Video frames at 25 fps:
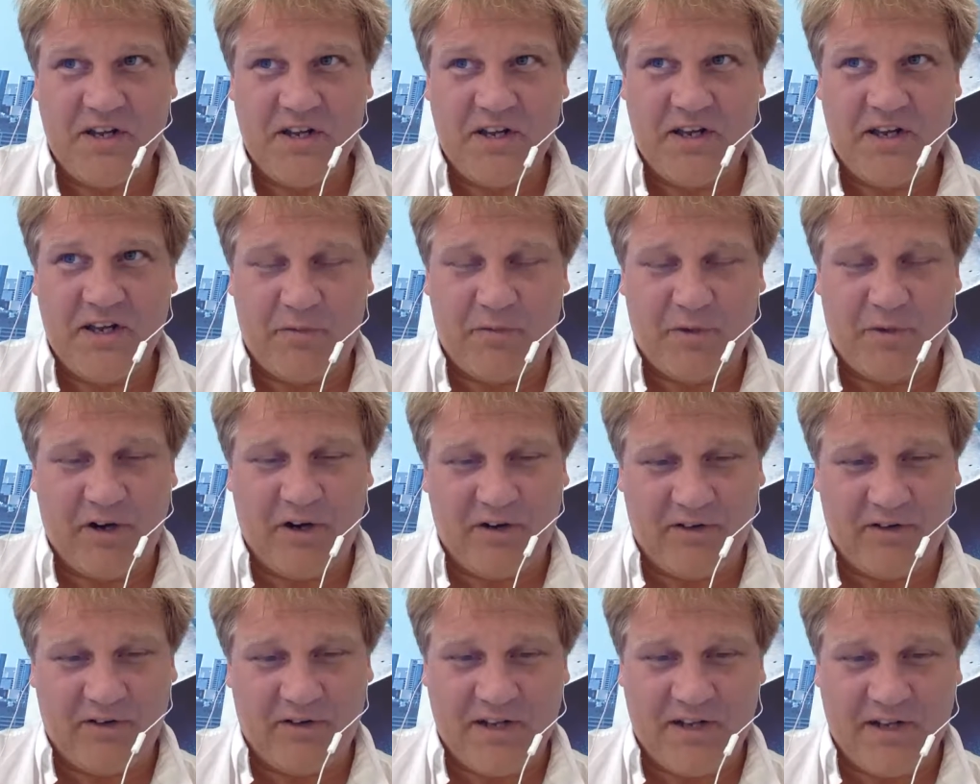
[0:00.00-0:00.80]
in a
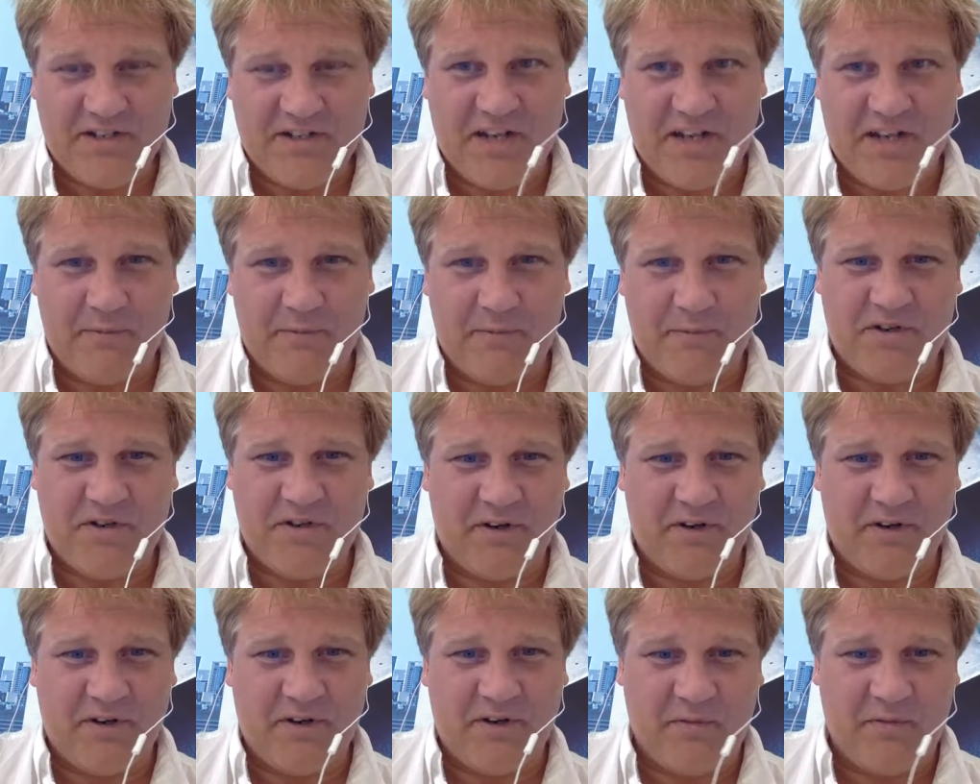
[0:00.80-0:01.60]
brown landscape
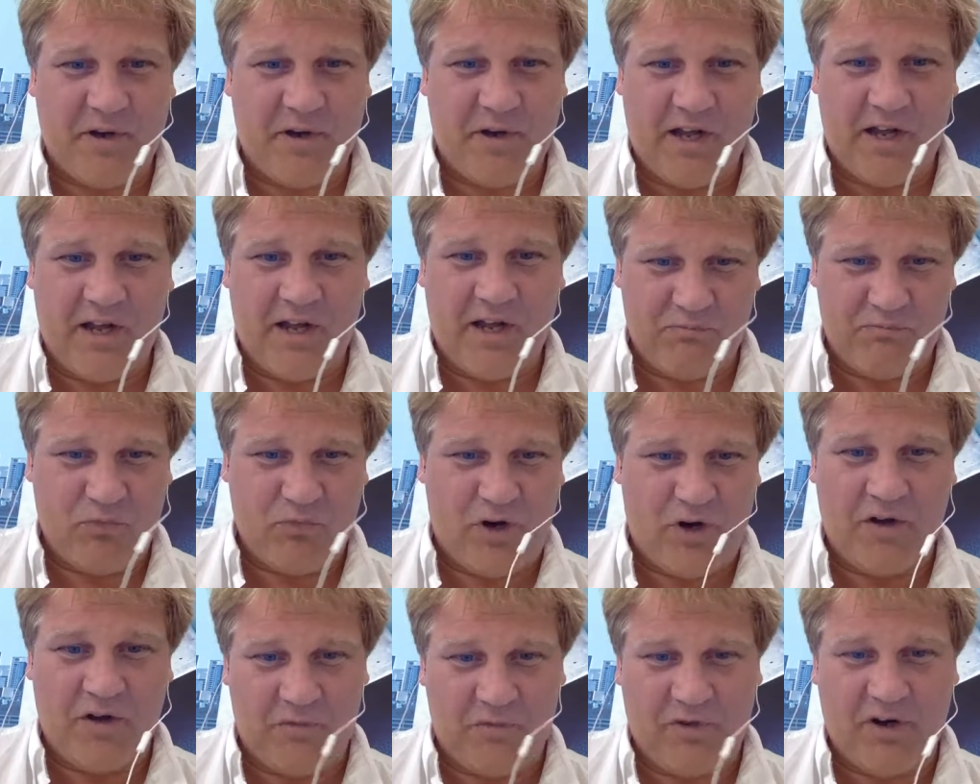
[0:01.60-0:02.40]
surrounded by
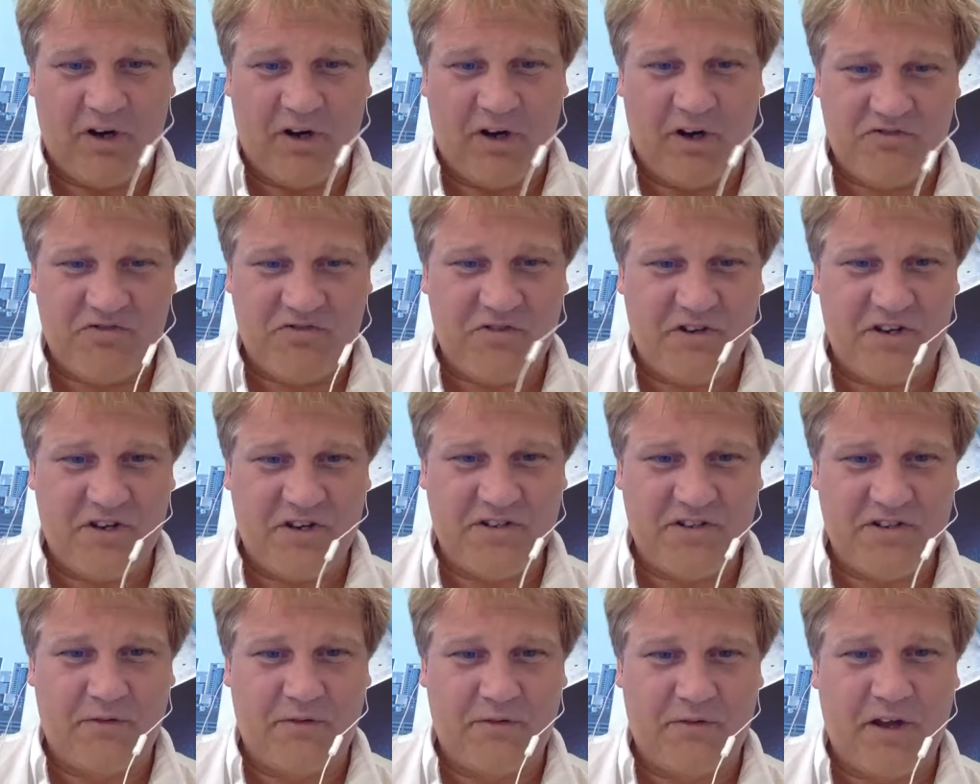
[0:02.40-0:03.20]
round brown
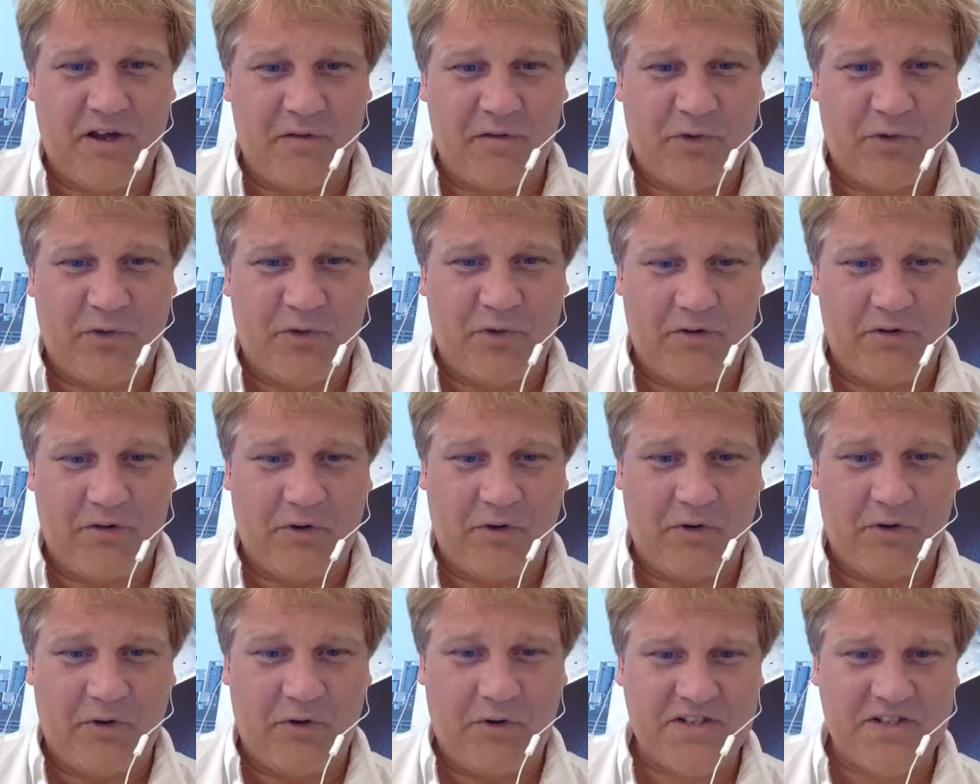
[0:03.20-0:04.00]
trees and round brown
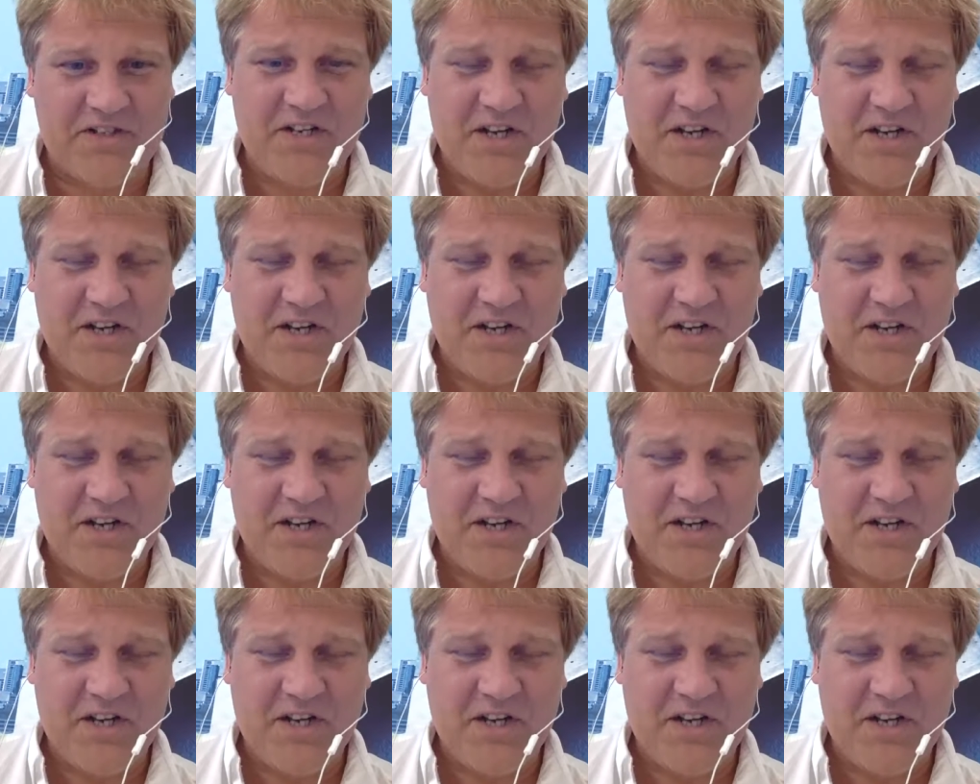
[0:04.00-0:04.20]
rocks.